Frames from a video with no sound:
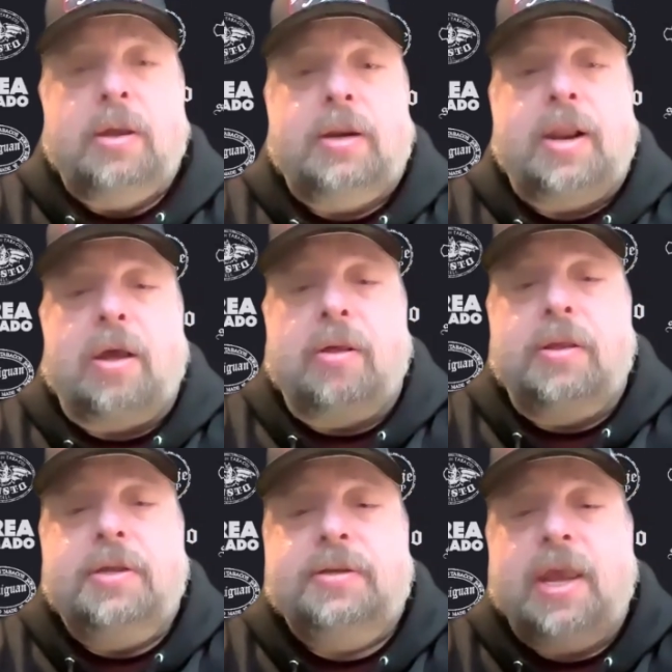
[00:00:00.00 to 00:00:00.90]
Now,
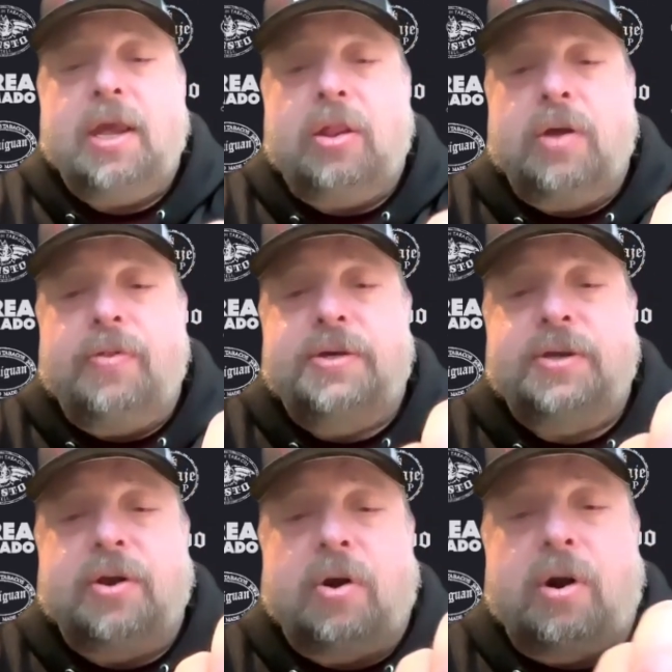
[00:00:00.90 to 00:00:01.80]
let's take a look at this
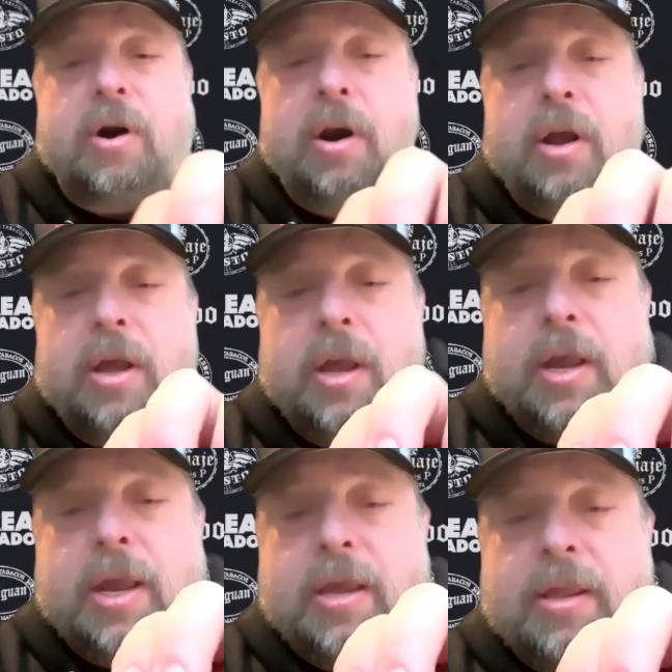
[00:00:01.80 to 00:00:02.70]
cigar.
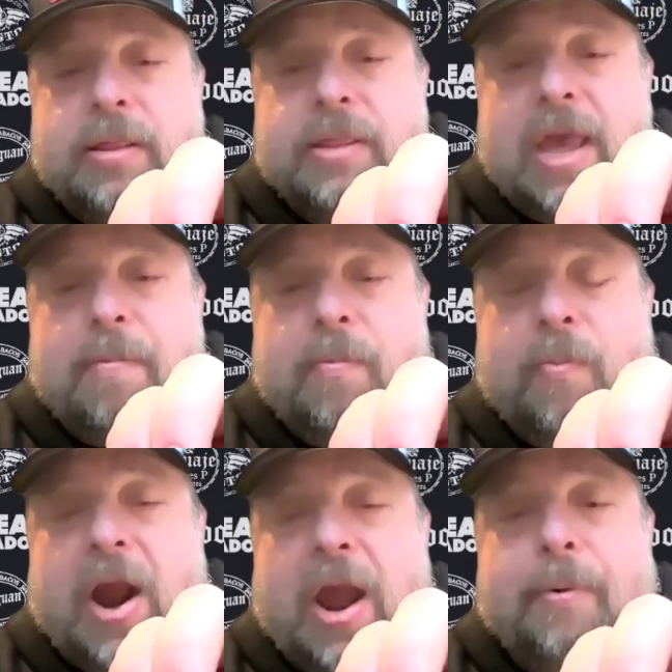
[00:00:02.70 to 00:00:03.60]
That
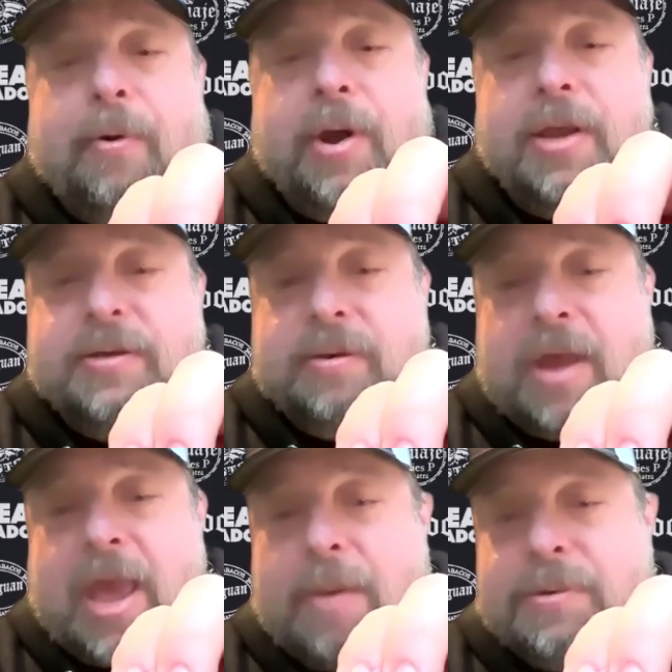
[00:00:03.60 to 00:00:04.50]
wrapper is
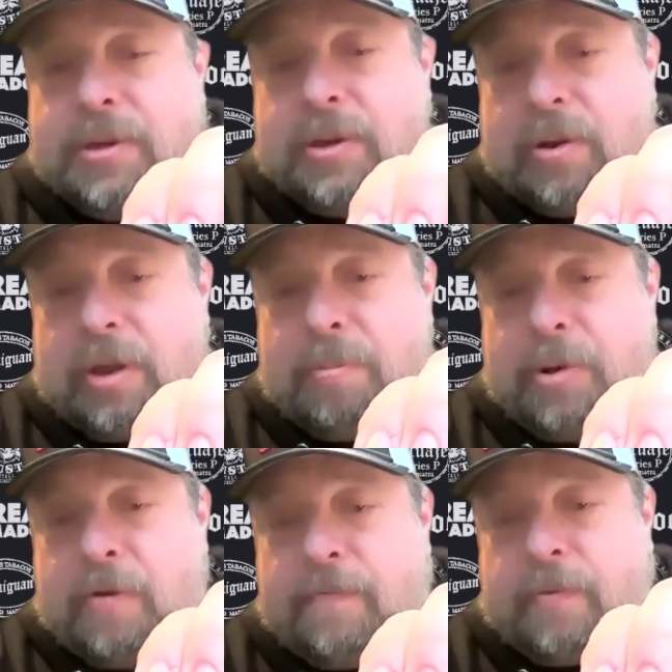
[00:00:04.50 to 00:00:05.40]
absolutely
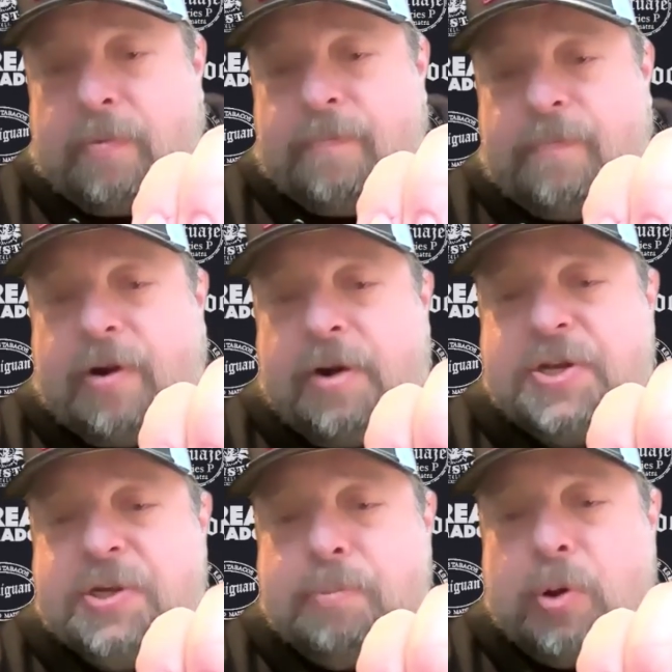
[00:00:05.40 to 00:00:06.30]
beautiful. Very
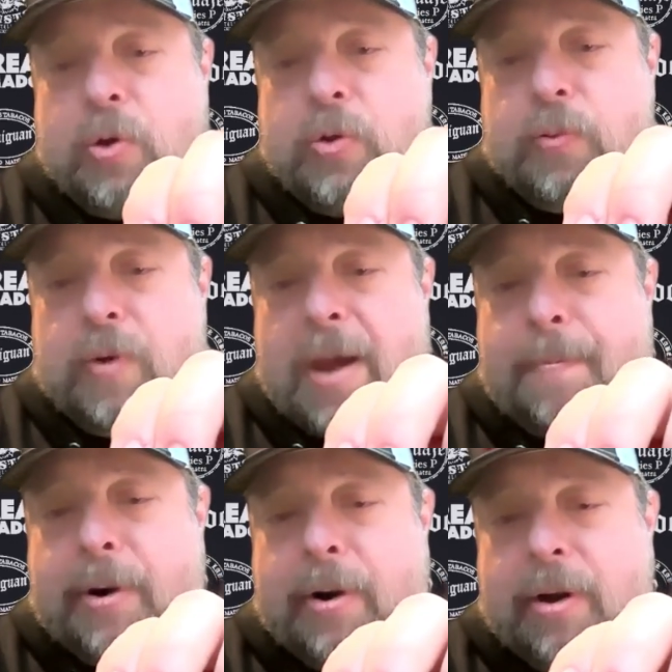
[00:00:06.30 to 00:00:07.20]
smooth
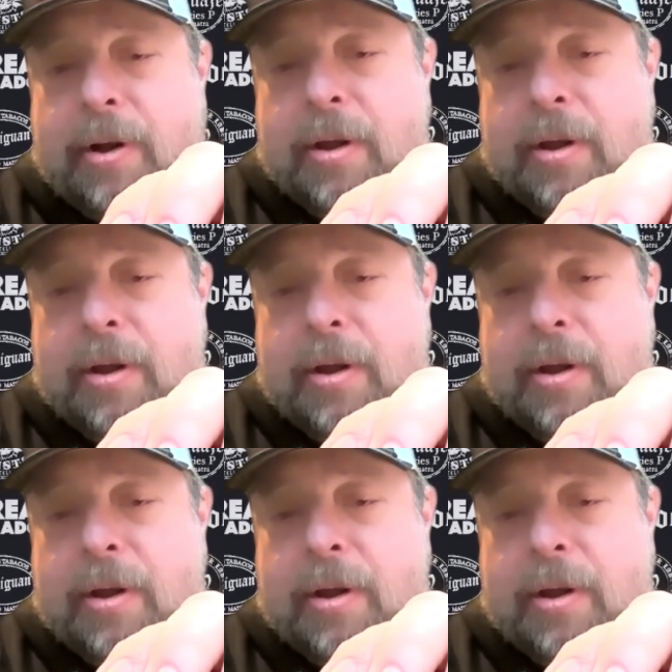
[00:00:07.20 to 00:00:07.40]
wrapper.